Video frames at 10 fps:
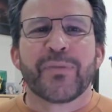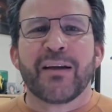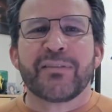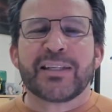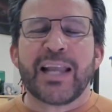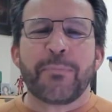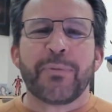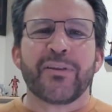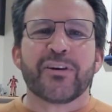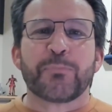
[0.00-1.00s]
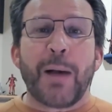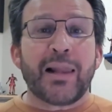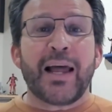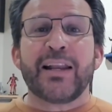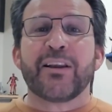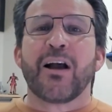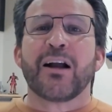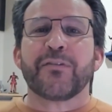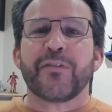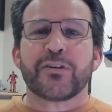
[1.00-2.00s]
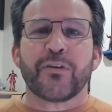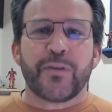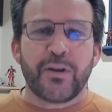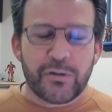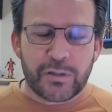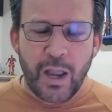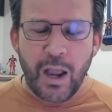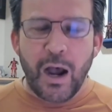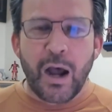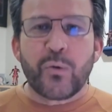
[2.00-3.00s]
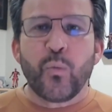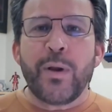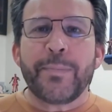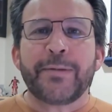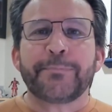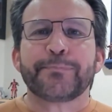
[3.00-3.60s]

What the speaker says: of the Tate brothers, spotlighting their controversial views on women